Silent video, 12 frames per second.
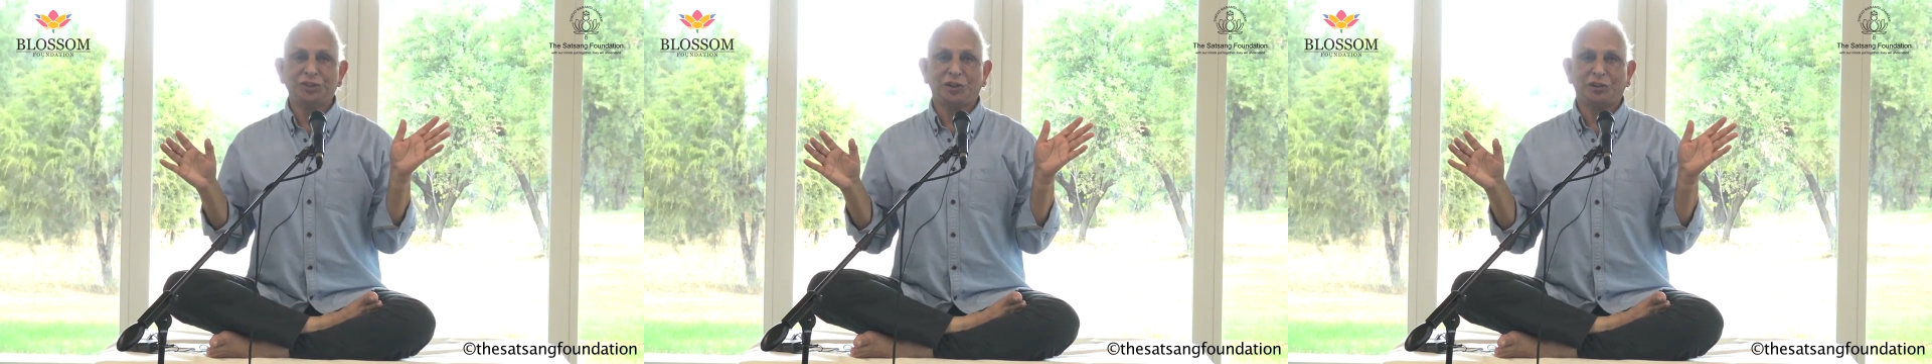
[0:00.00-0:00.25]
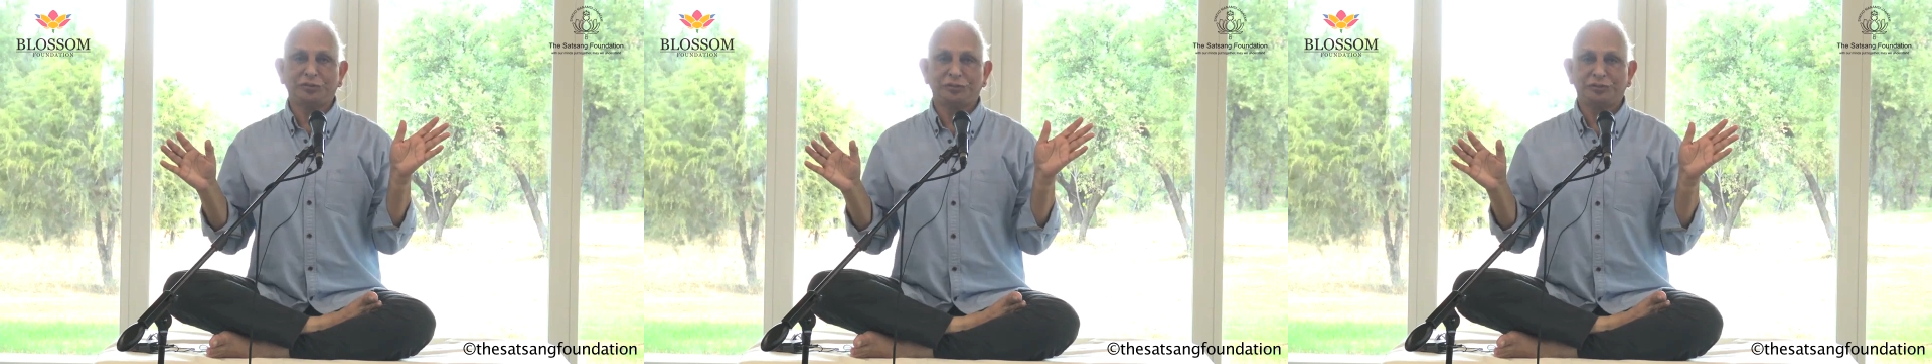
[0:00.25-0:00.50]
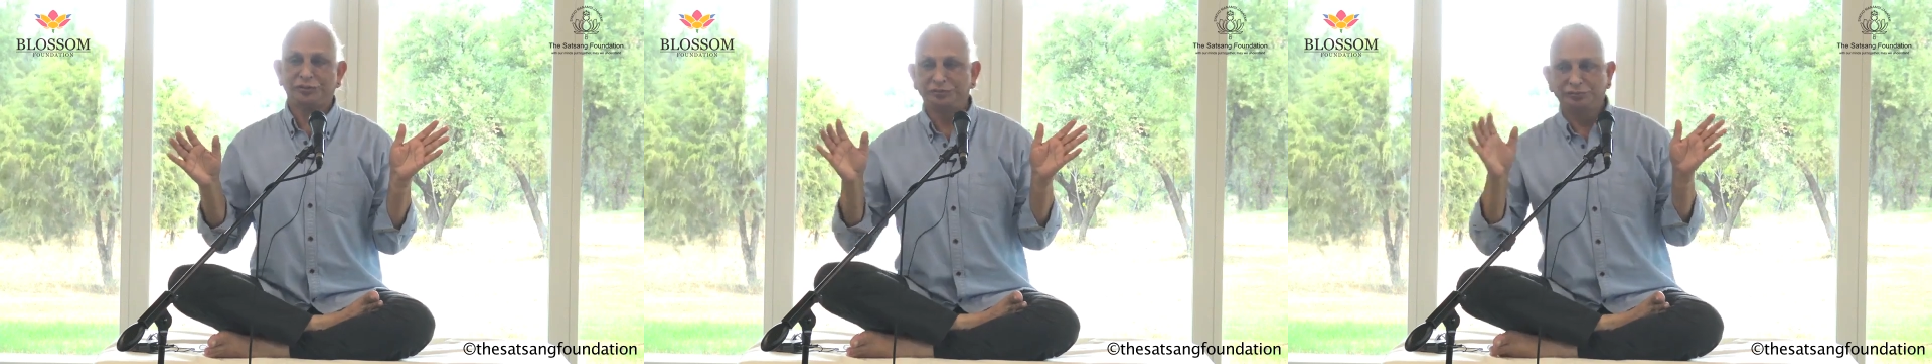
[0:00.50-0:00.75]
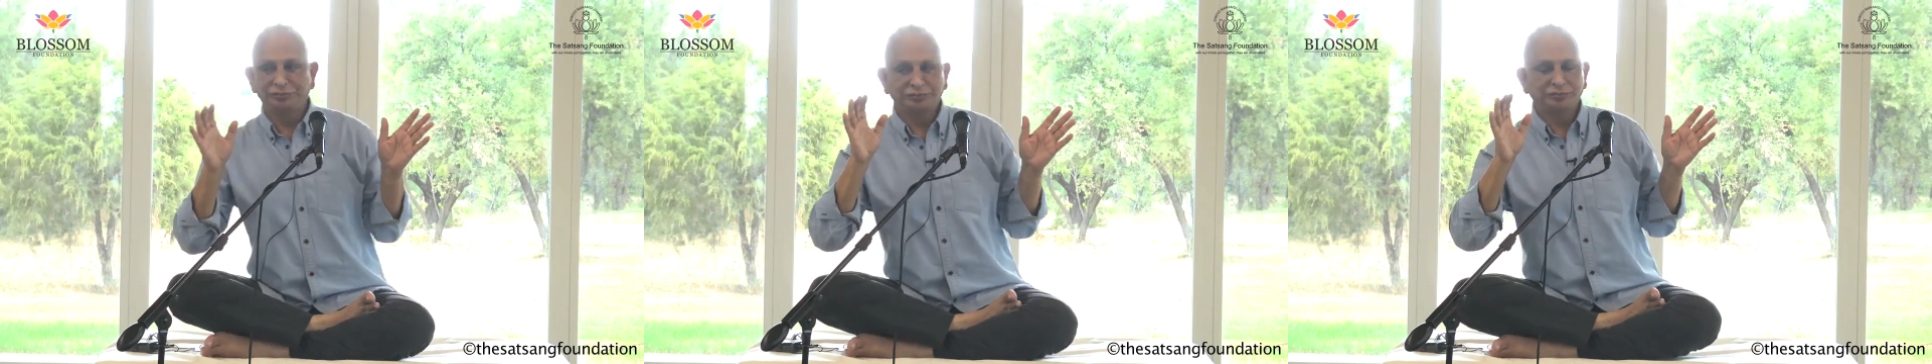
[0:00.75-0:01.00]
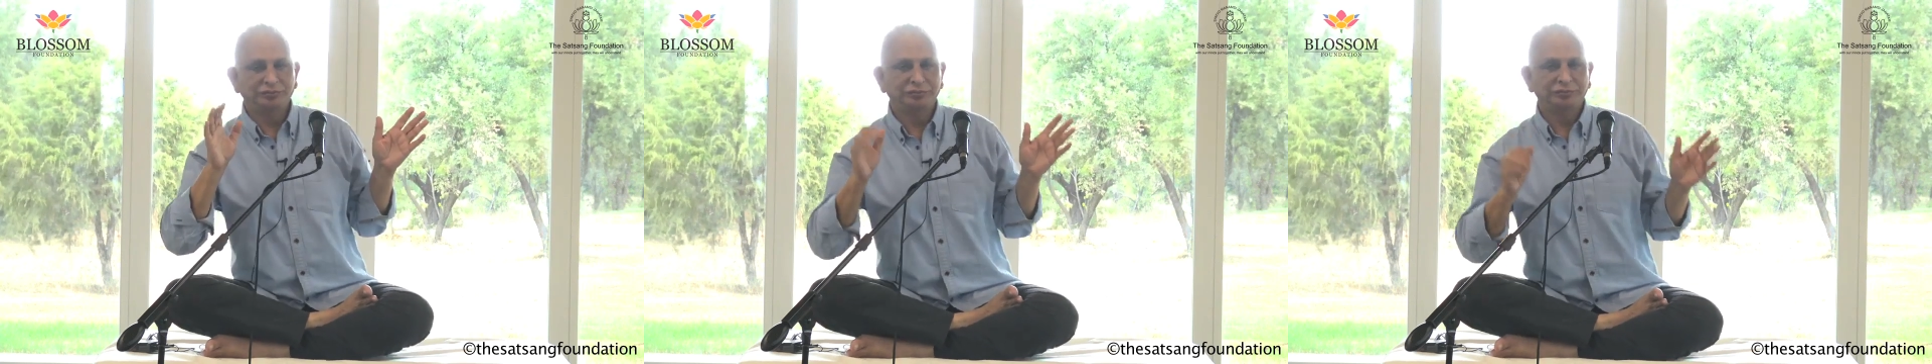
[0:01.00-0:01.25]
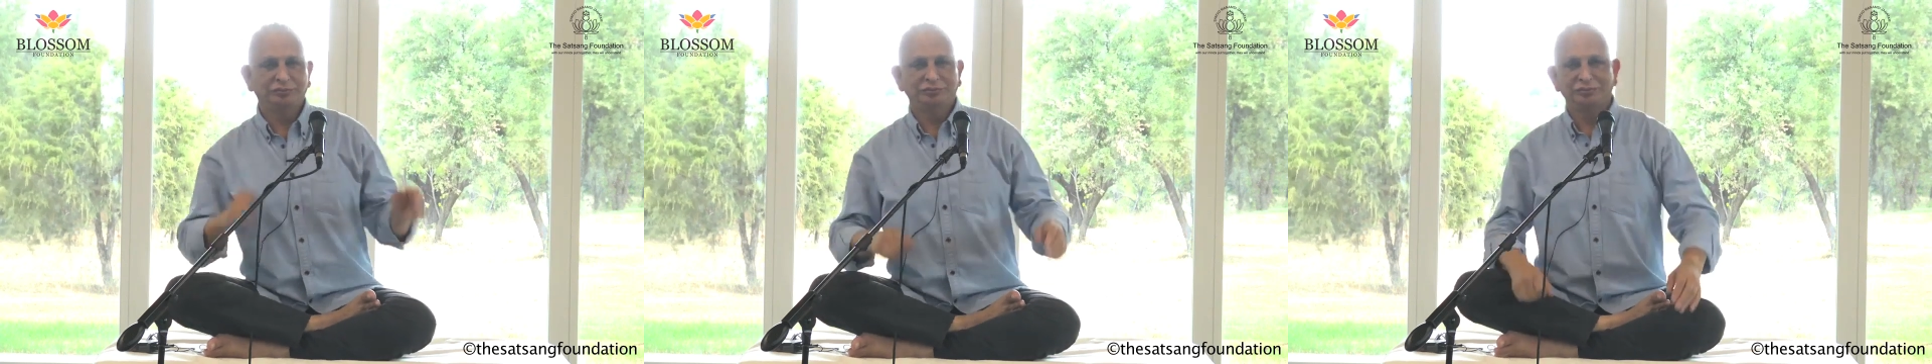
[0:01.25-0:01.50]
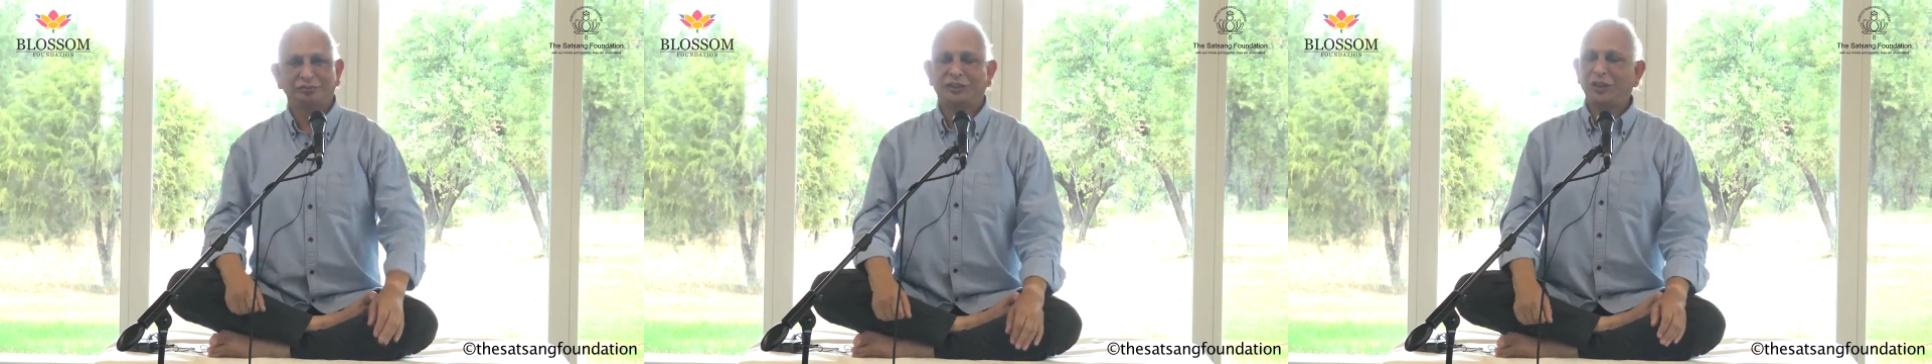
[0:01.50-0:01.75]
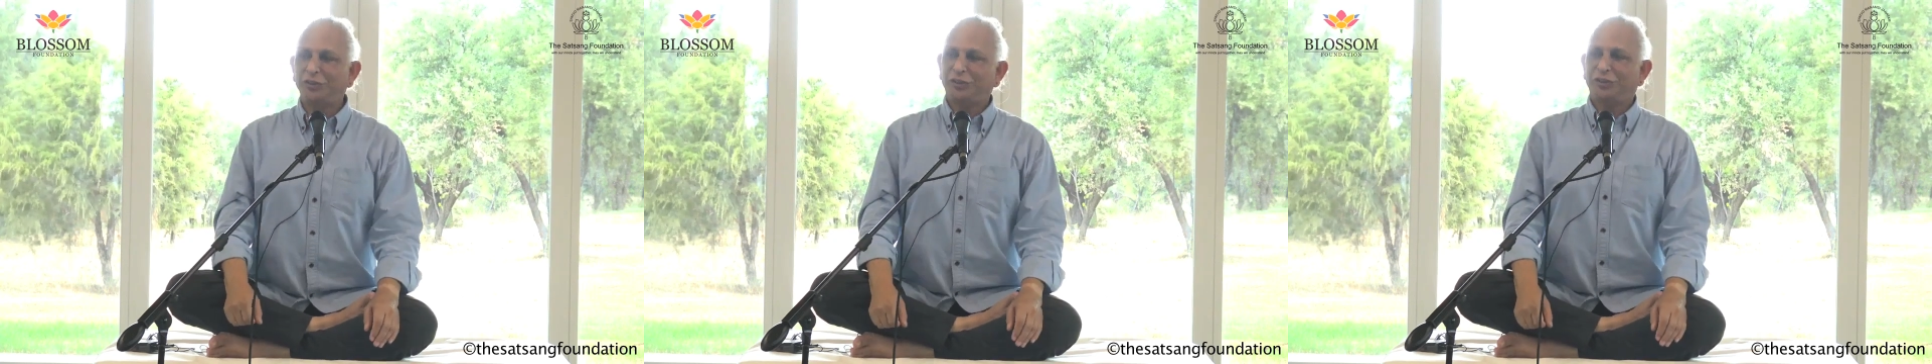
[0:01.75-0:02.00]
off.
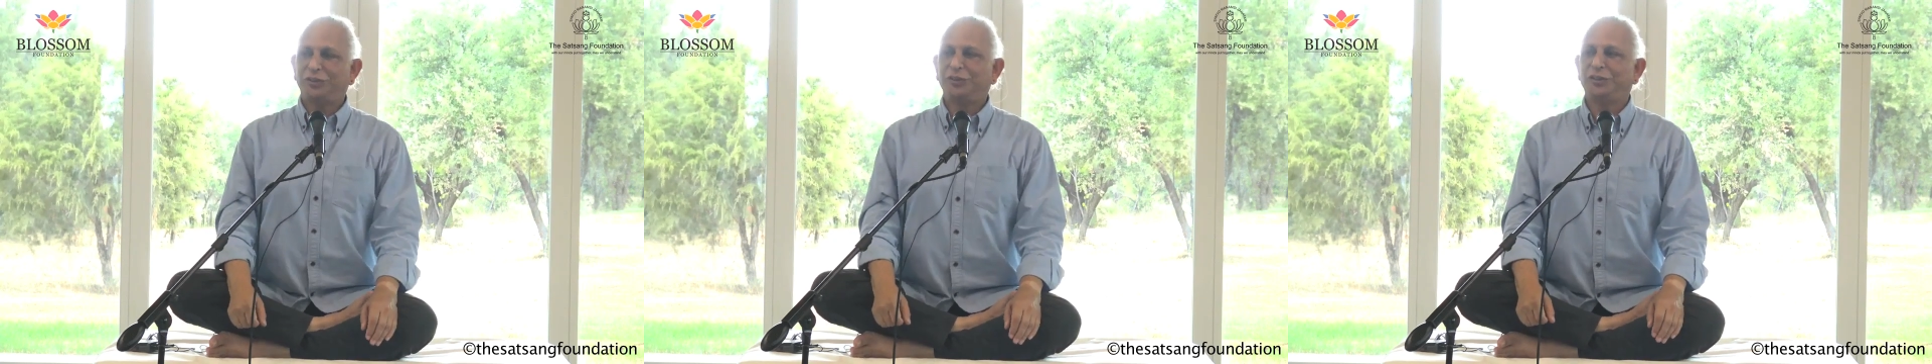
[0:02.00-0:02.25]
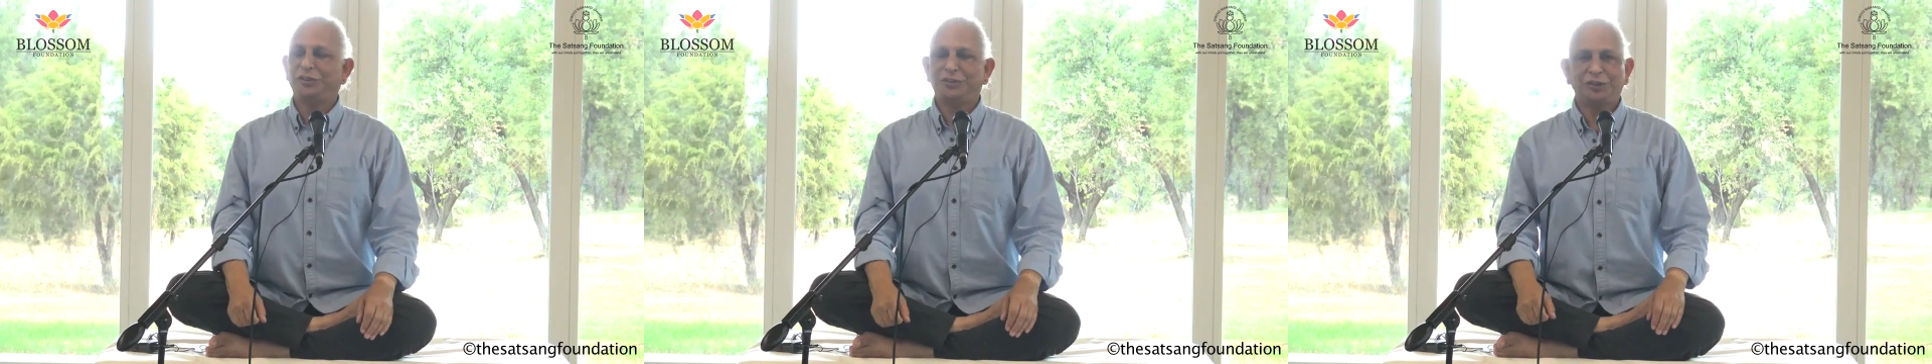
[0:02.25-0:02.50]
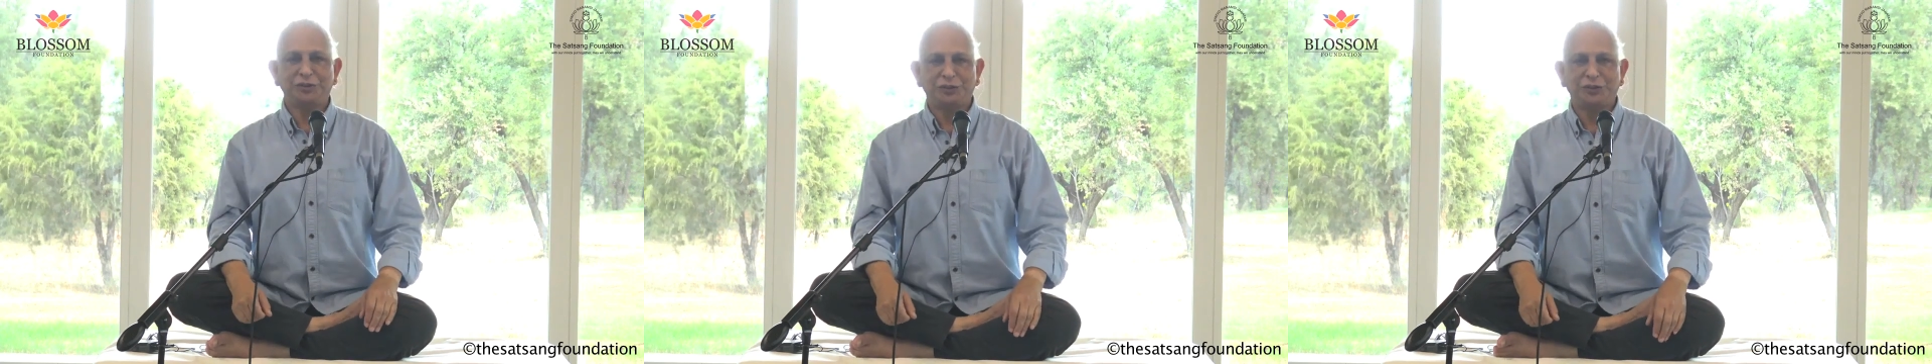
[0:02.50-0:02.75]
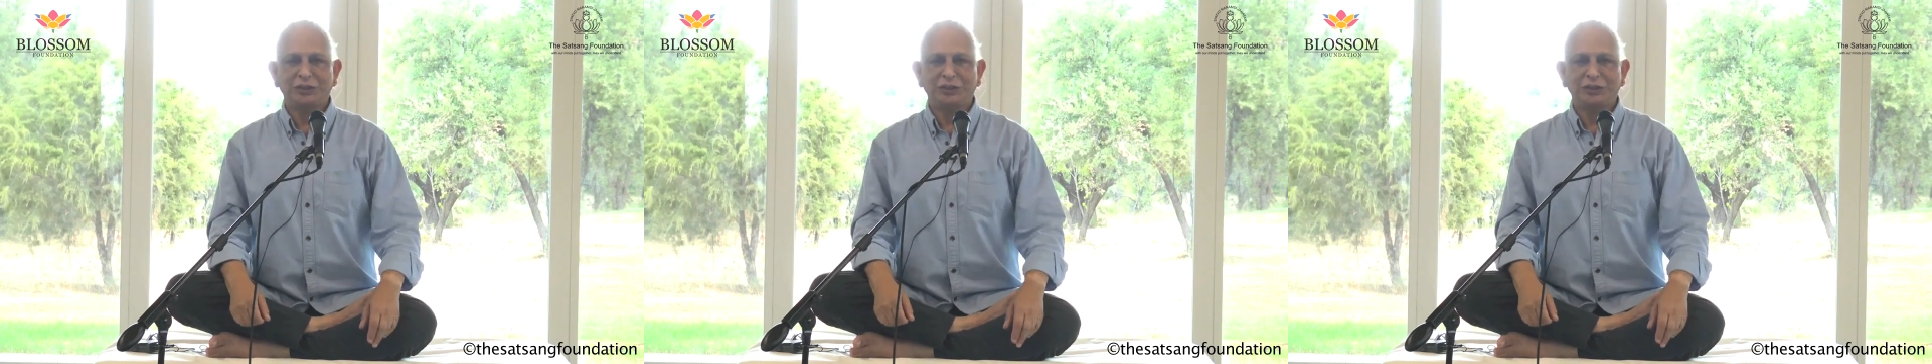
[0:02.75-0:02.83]
Now what are you going to do?